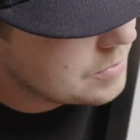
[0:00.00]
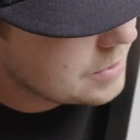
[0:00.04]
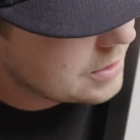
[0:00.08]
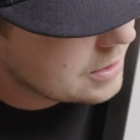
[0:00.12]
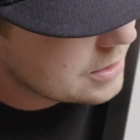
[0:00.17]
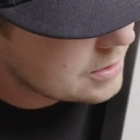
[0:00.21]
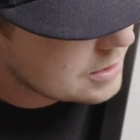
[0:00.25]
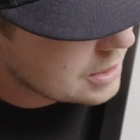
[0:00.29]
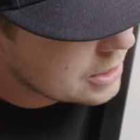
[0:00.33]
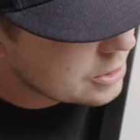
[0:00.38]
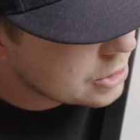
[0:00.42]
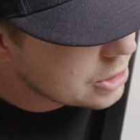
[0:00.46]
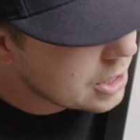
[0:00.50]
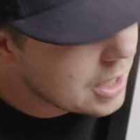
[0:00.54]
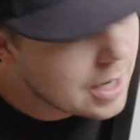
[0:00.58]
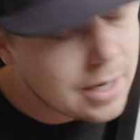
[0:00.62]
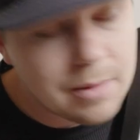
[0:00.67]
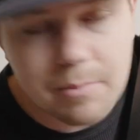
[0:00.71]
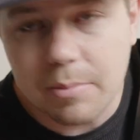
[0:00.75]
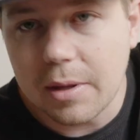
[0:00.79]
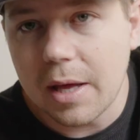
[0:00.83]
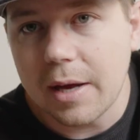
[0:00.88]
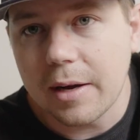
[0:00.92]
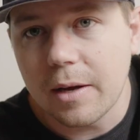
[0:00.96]
because I shot
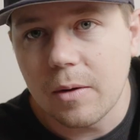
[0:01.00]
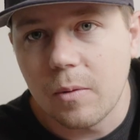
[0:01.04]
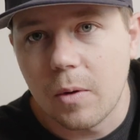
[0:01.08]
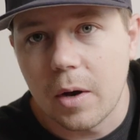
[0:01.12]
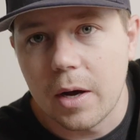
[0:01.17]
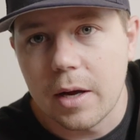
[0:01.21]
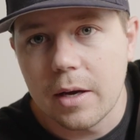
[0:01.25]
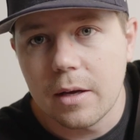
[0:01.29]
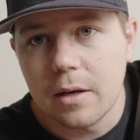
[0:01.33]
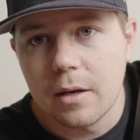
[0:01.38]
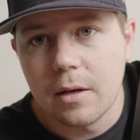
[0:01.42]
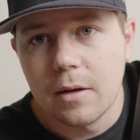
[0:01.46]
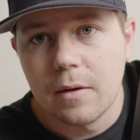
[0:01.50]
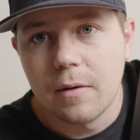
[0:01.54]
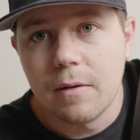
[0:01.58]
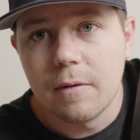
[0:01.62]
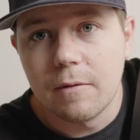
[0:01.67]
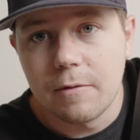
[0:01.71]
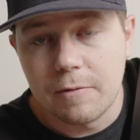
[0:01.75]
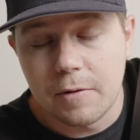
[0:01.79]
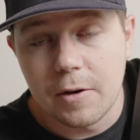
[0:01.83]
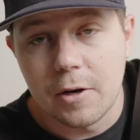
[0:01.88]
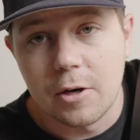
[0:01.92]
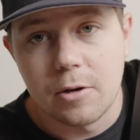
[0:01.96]
it black and white
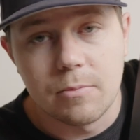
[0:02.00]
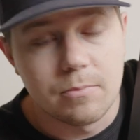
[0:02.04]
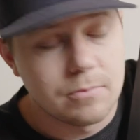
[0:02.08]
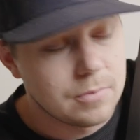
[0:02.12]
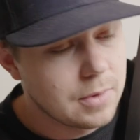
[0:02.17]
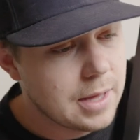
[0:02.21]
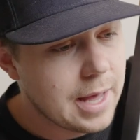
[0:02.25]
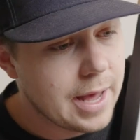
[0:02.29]
film.